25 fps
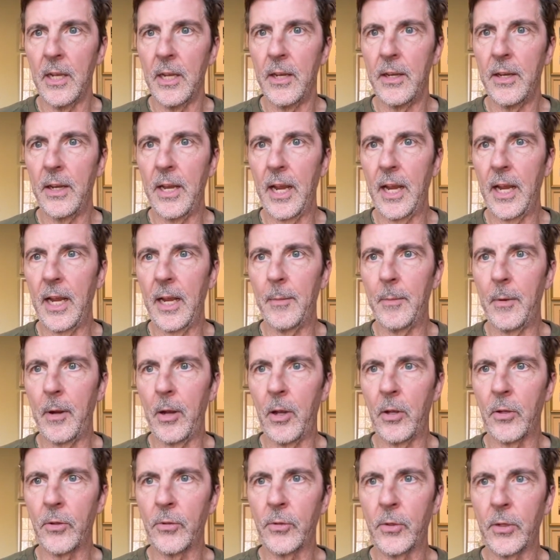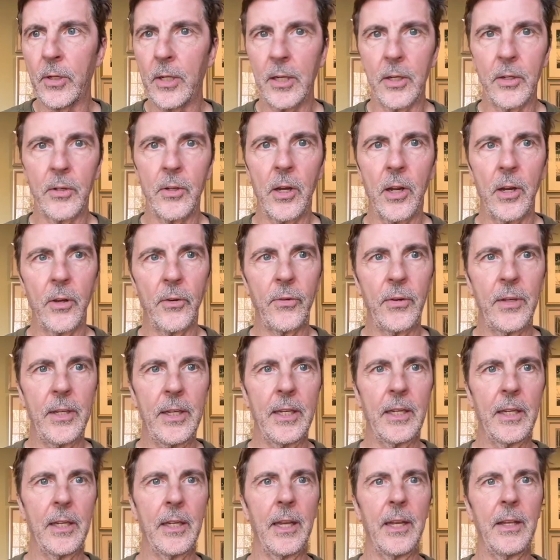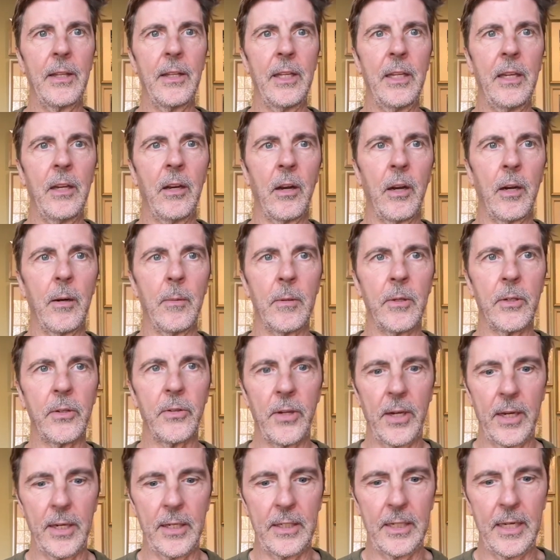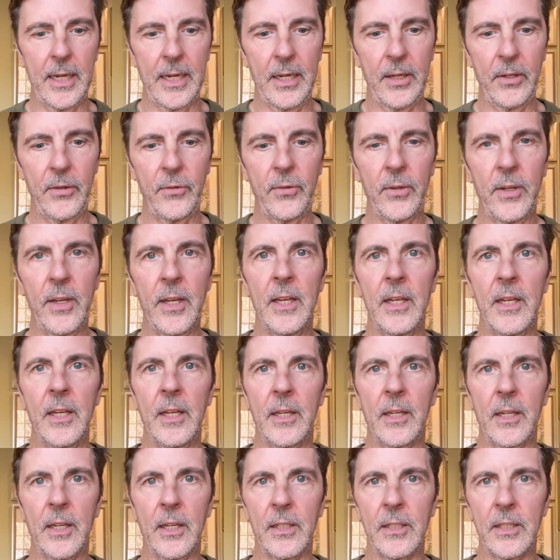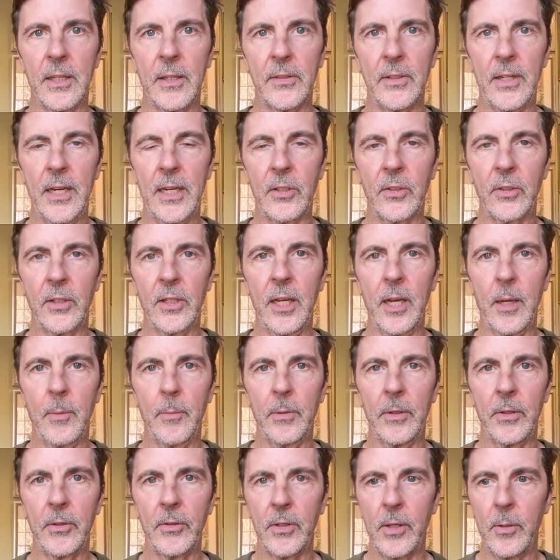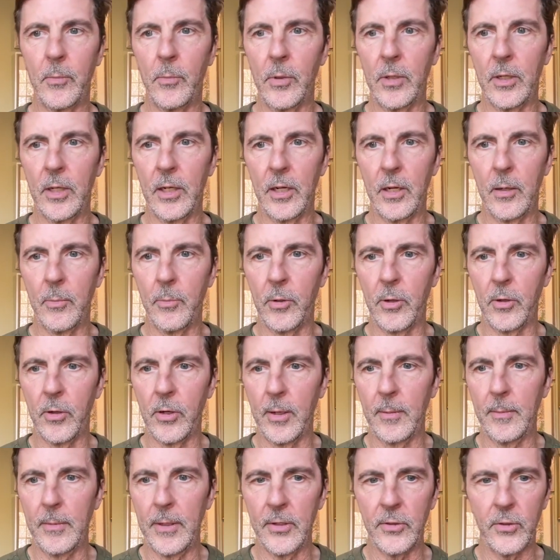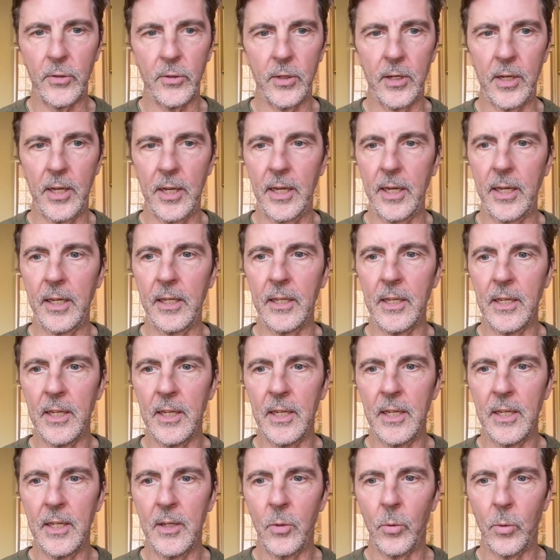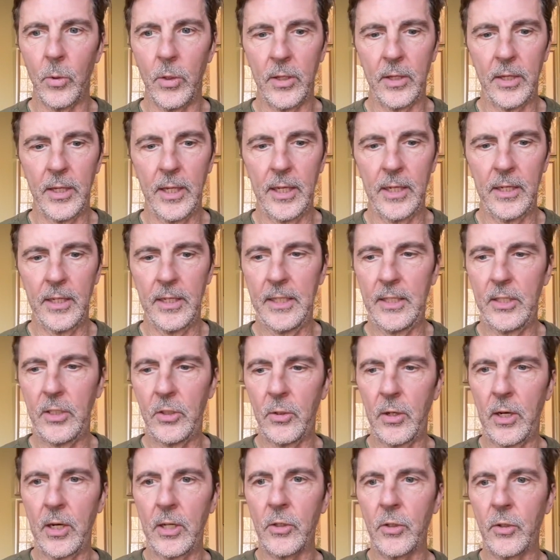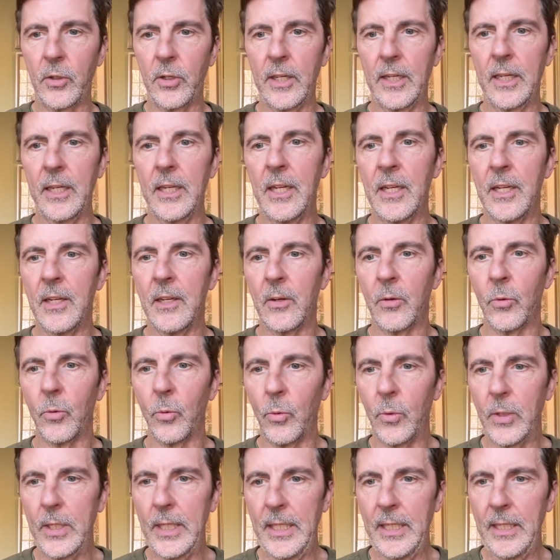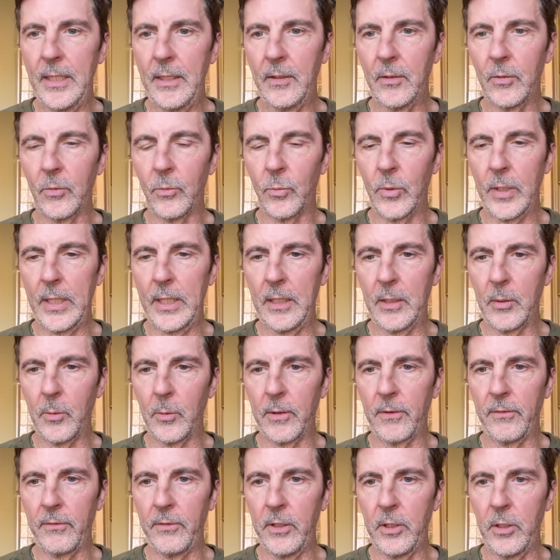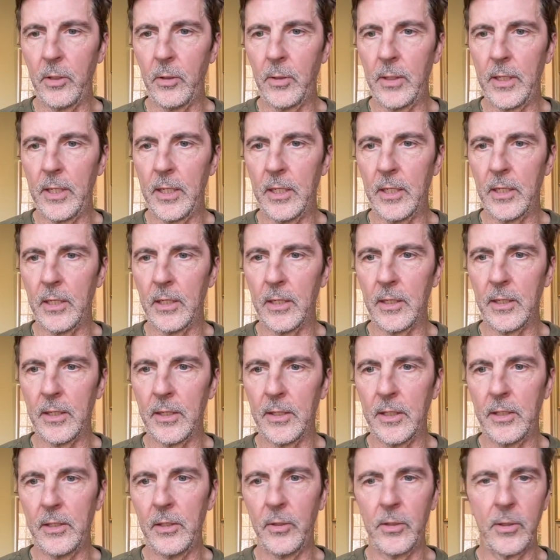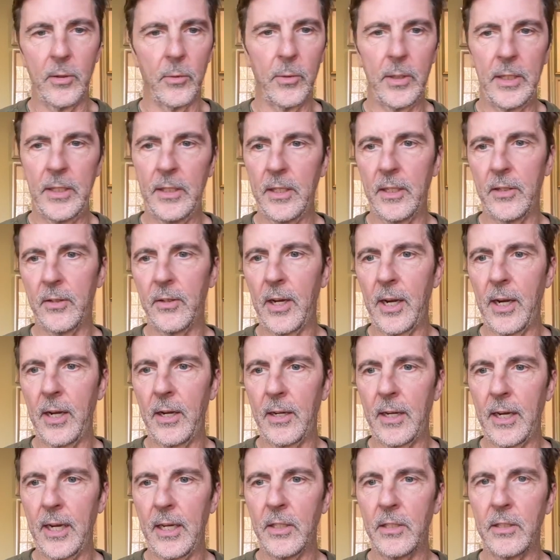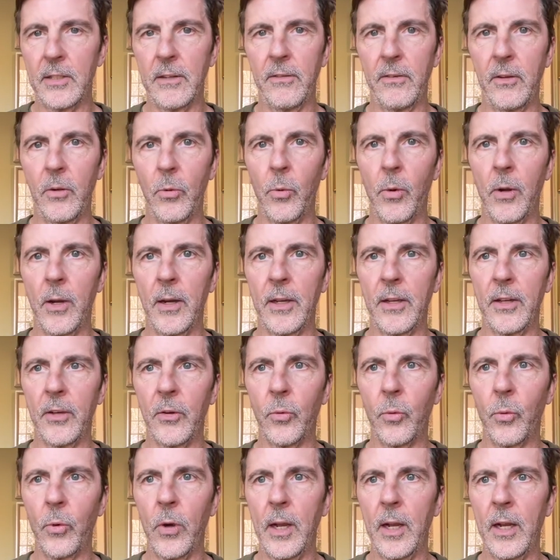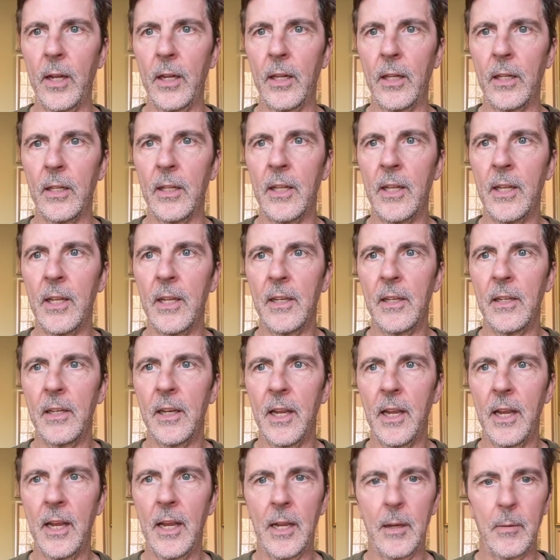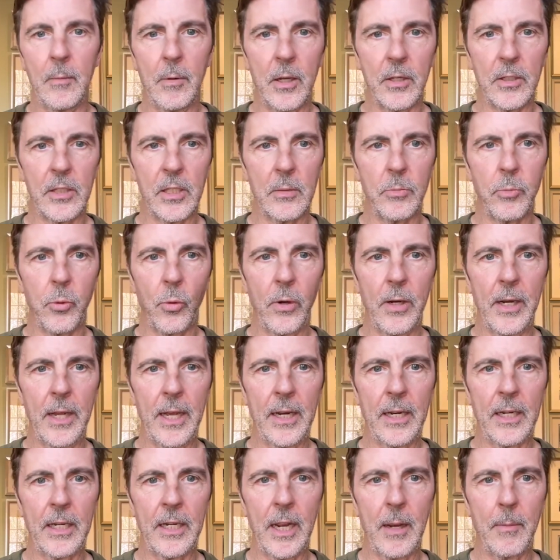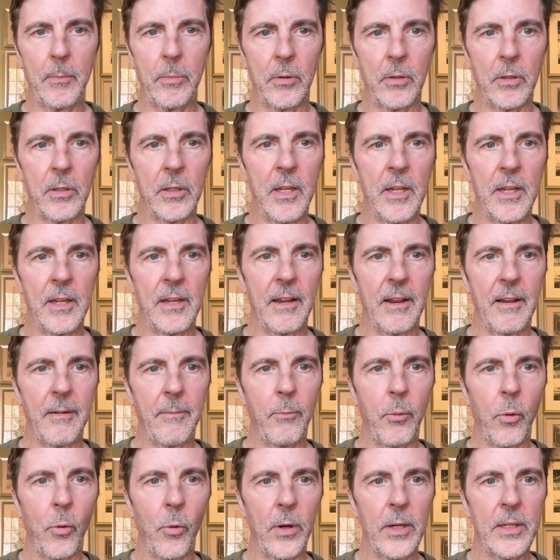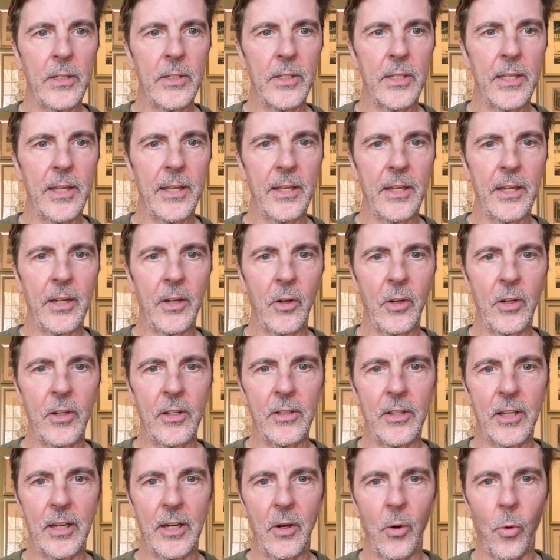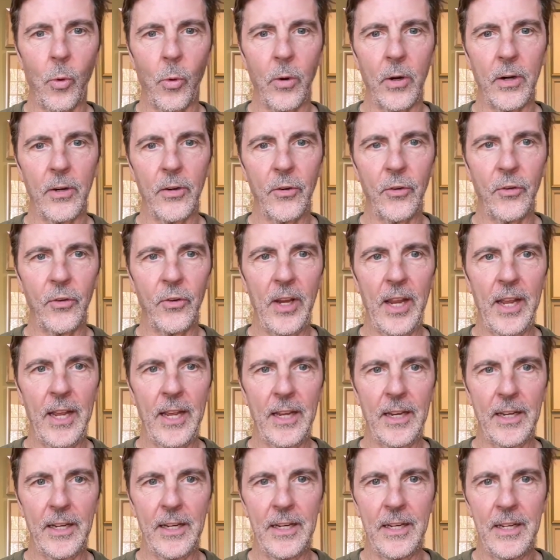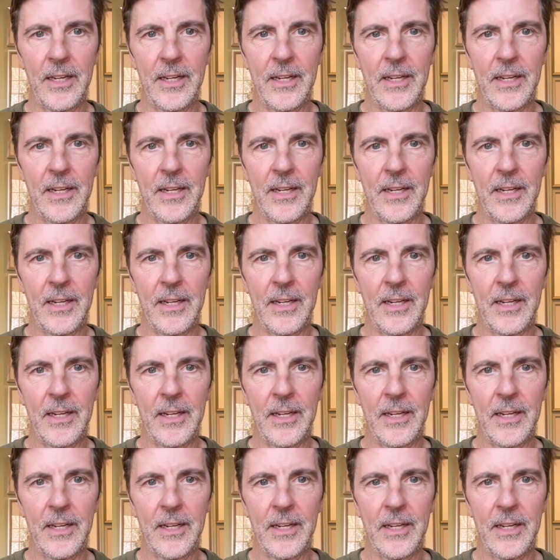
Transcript: Now I'm also going to toss in the Harborside case because I was actually helping someone in our program yesterday with entity structuring. Read read the review here, and then you can read the entire case if you want as well. Um, I'll just point out a couple of points that the the court said.